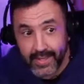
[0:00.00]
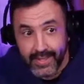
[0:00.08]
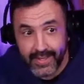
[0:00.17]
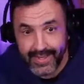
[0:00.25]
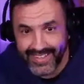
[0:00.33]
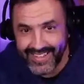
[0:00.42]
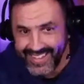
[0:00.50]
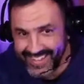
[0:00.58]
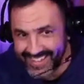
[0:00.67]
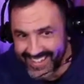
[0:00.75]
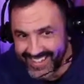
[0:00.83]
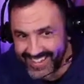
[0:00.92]
It's not
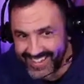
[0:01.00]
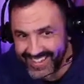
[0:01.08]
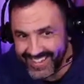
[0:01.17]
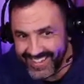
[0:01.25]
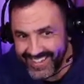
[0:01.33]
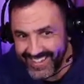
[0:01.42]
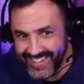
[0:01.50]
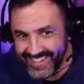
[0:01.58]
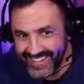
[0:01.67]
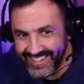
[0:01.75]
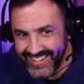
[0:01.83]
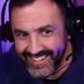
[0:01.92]
working.
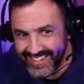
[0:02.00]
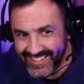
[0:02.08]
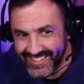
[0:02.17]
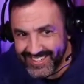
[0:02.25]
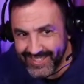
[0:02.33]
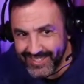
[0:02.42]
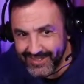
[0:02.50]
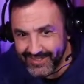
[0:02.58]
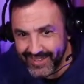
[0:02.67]
It's not working.